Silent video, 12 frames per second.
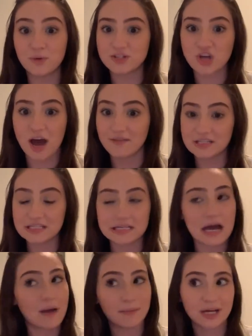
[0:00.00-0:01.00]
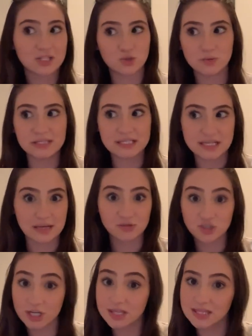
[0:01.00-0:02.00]
which obviously I'm not doing the same
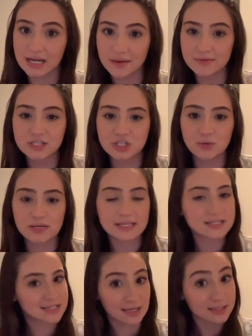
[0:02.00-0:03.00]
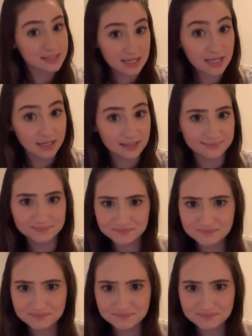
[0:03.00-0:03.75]
shit that I was doing at 16.